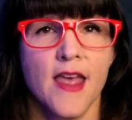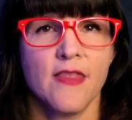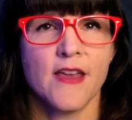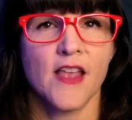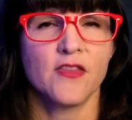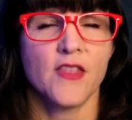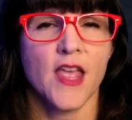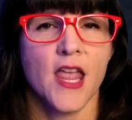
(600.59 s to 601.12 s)

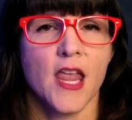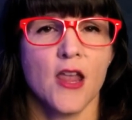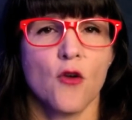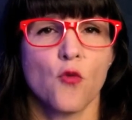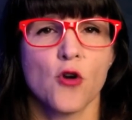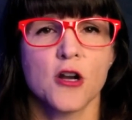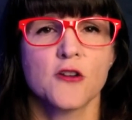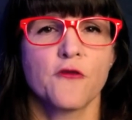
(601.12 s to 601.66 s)
that they
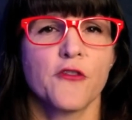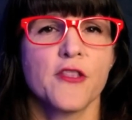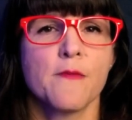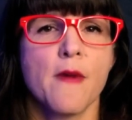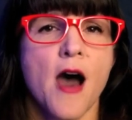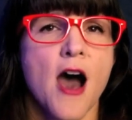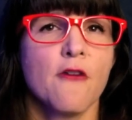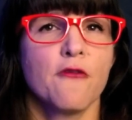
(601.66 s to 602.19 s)
worked for the
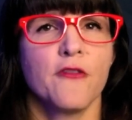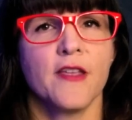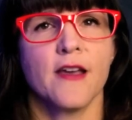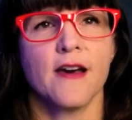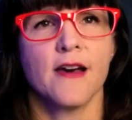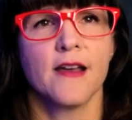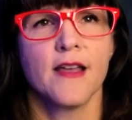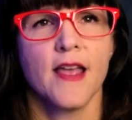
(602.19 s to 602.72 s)

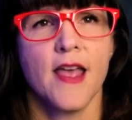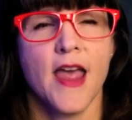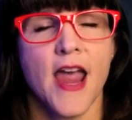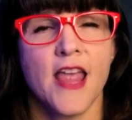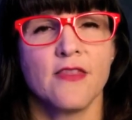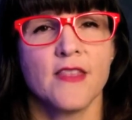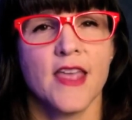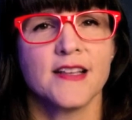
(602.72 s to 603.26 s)
mafia,
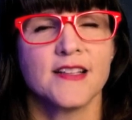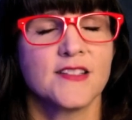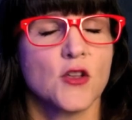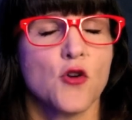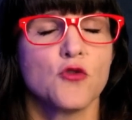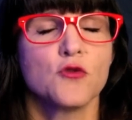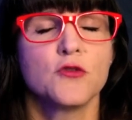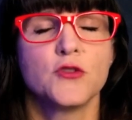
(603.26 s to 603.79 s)
and
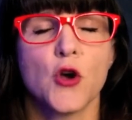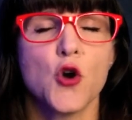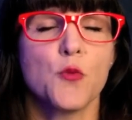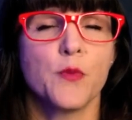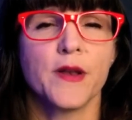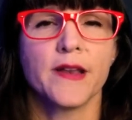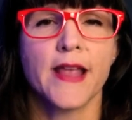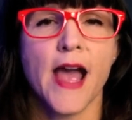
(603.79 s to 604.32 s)
sold
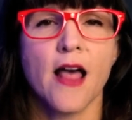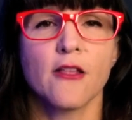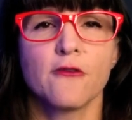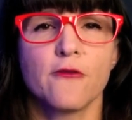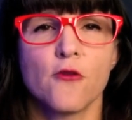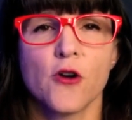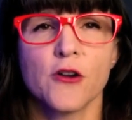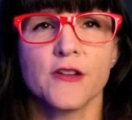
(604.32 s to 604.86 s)
dope in
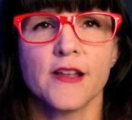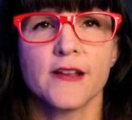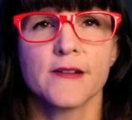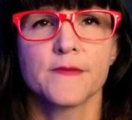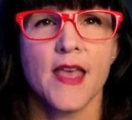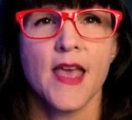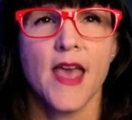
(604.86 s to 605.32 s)
California,